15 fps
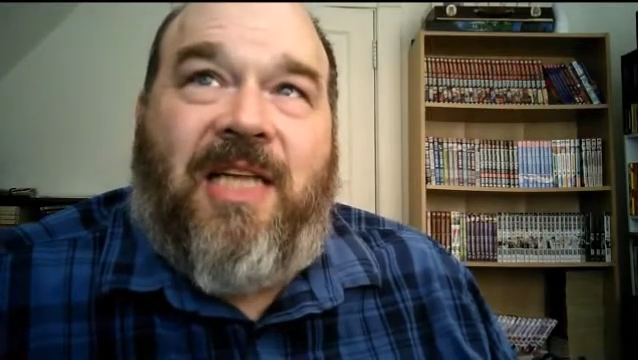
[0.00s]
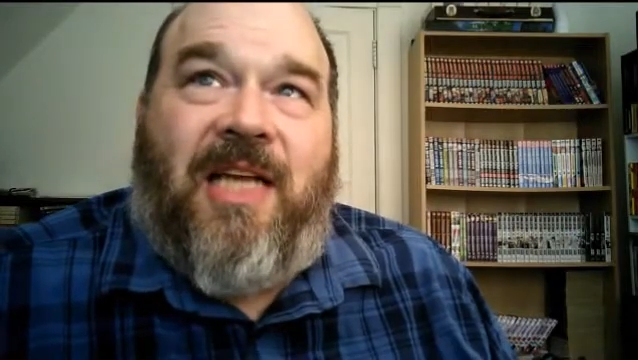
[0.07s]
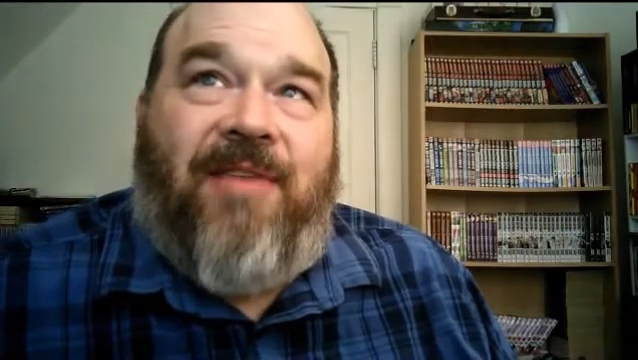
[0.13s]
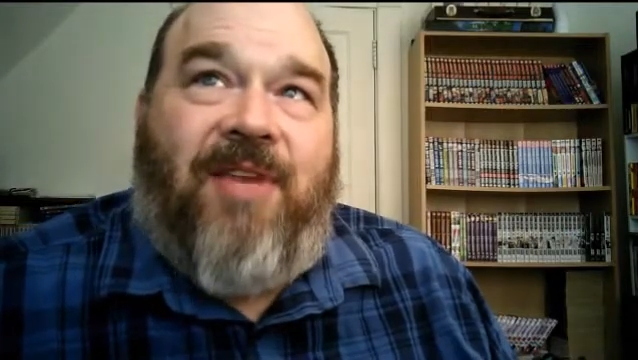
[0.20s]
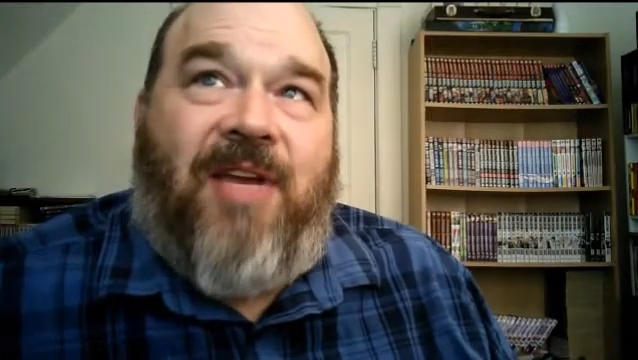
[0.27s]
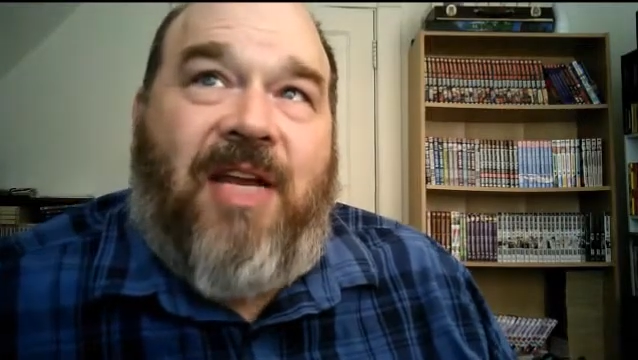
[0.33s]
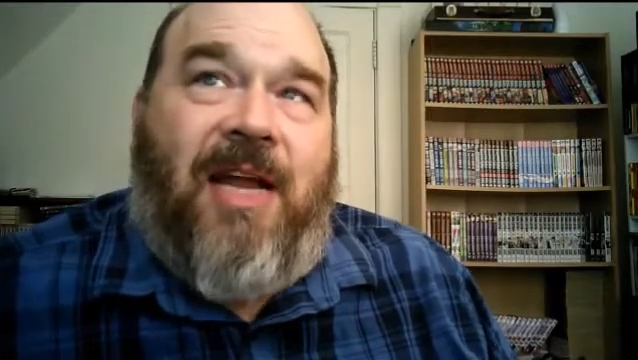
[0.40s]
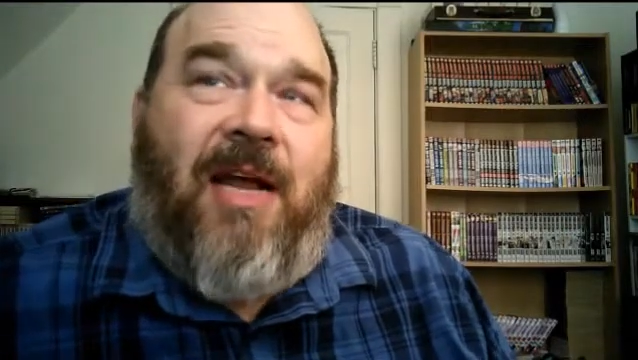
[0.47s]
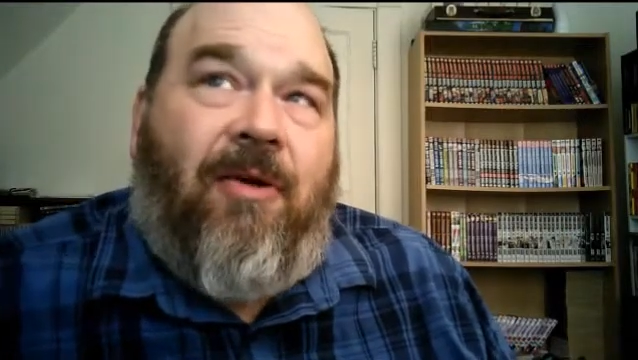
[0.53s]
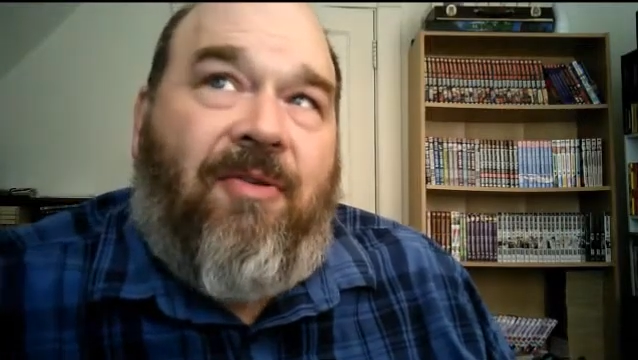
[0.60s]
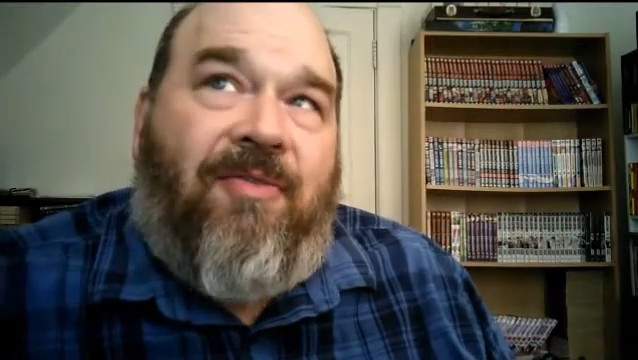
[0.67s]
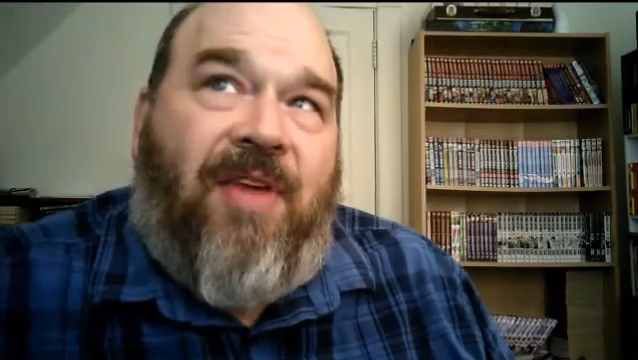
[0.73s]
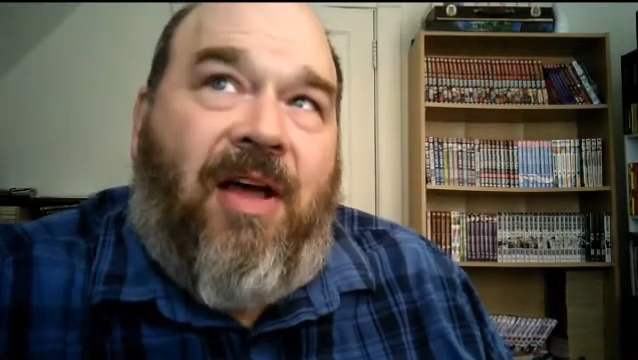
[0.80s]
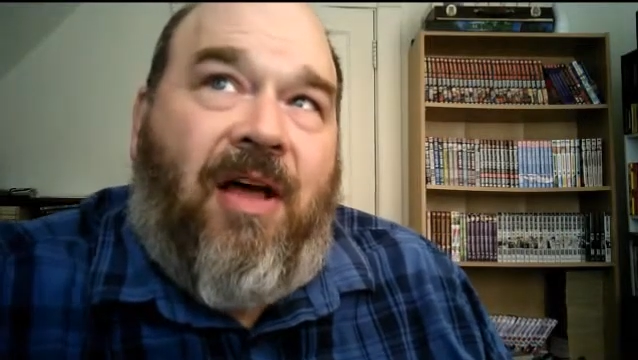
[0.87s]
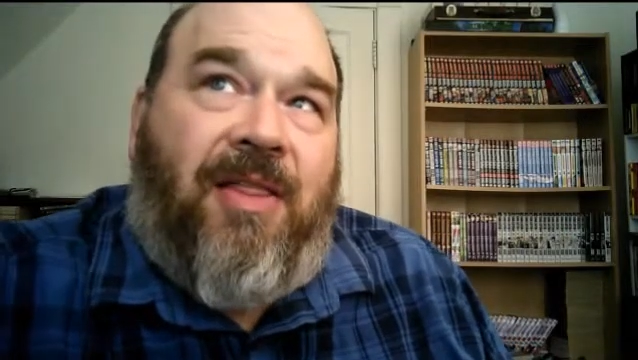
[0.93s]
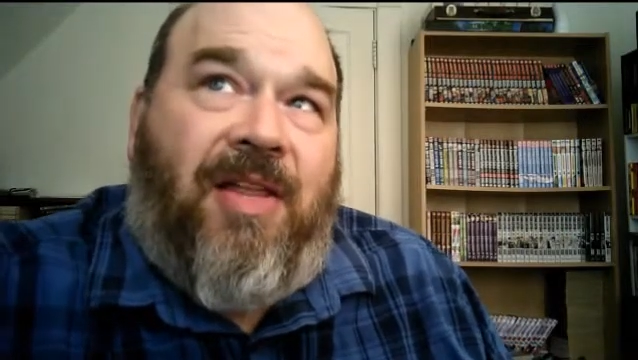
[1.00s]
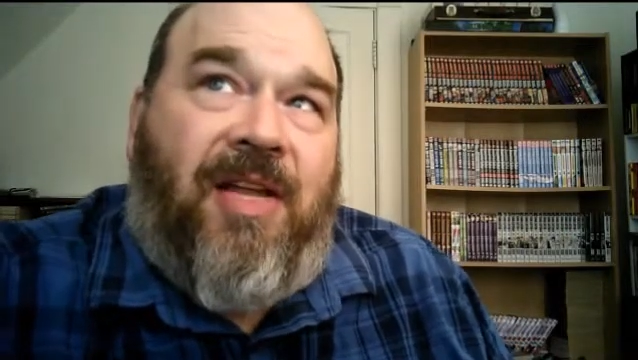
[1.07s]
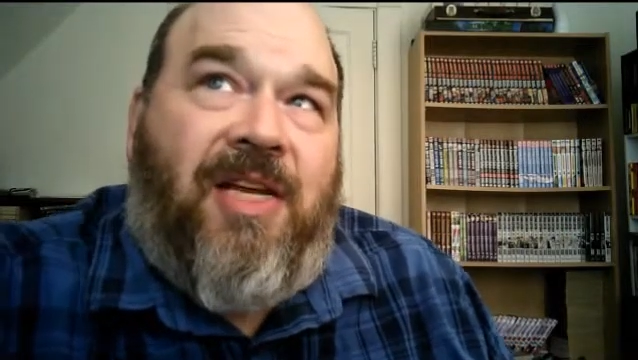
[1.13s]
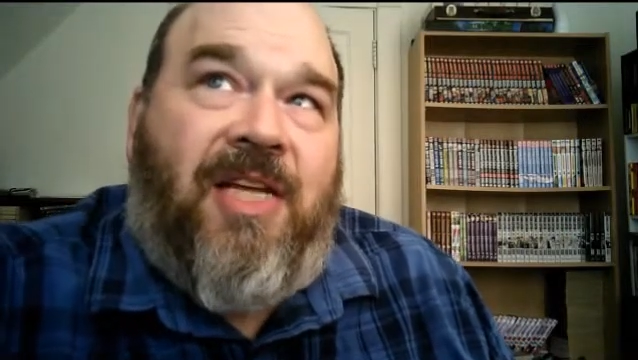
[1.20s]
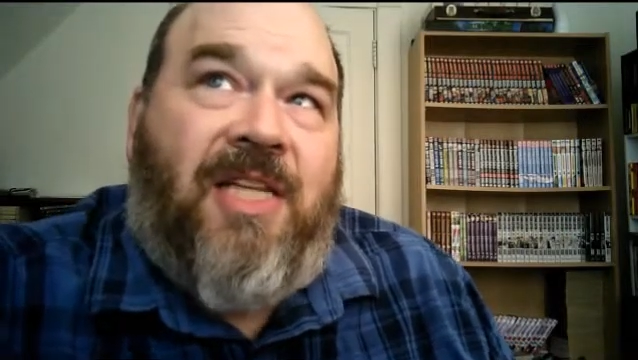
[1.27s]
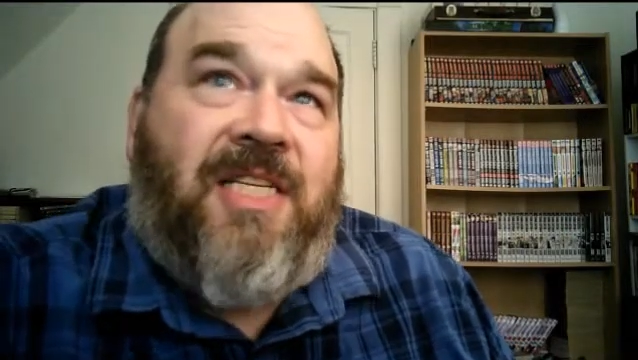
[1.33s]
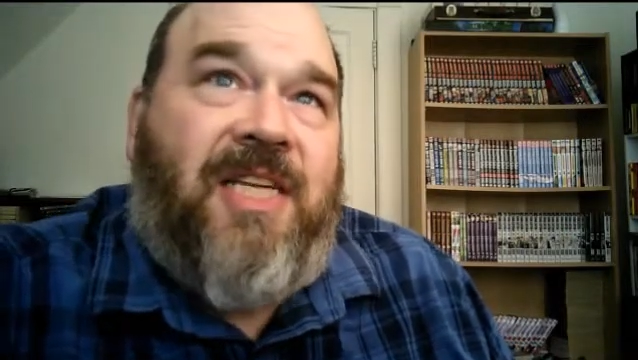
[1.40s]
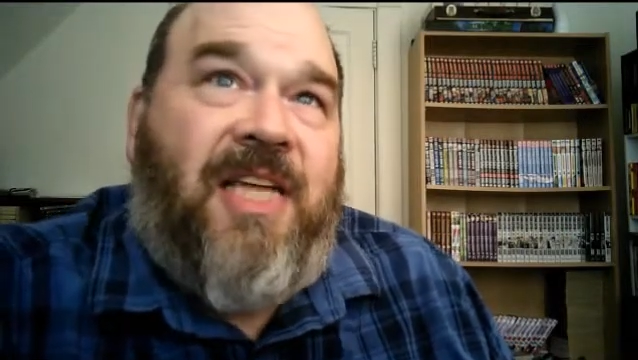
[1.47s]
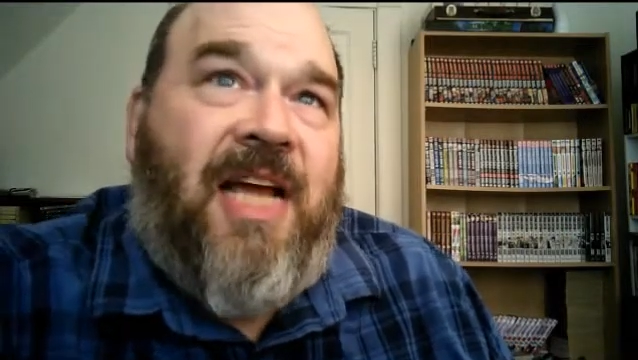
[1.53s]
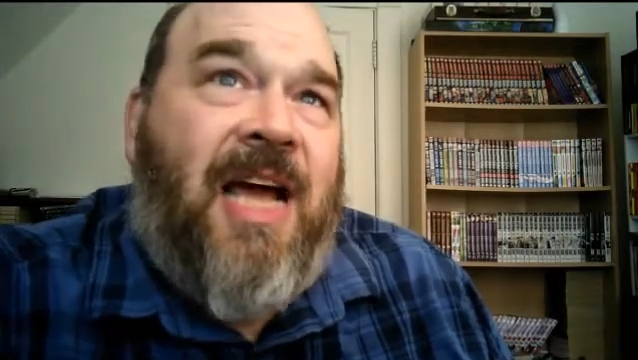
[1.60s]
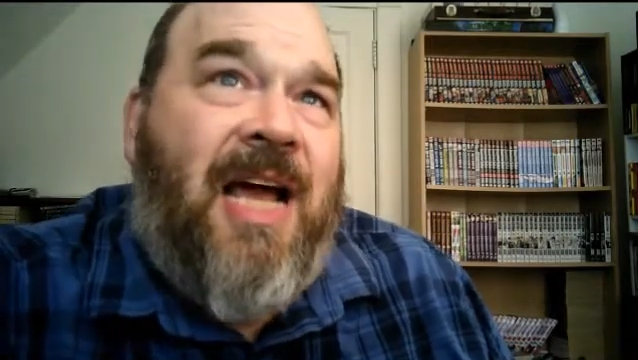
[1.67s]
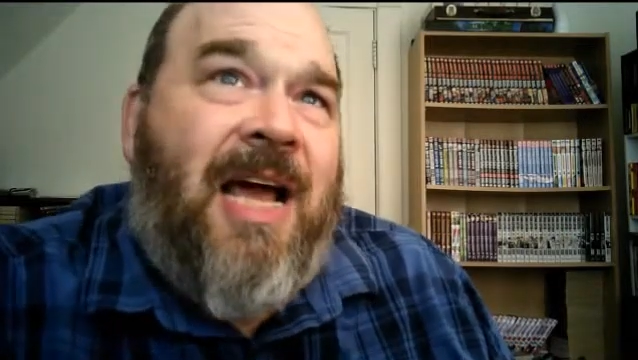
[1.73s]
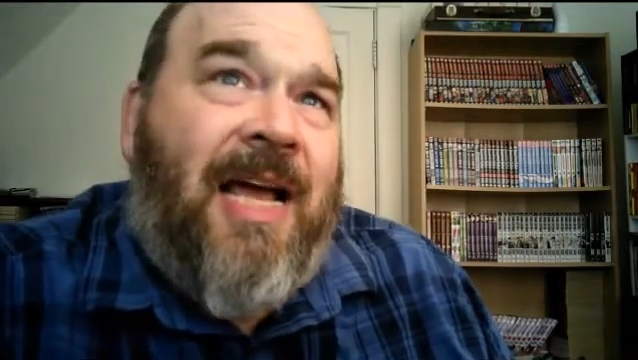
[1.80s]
to give it an air of authenticity,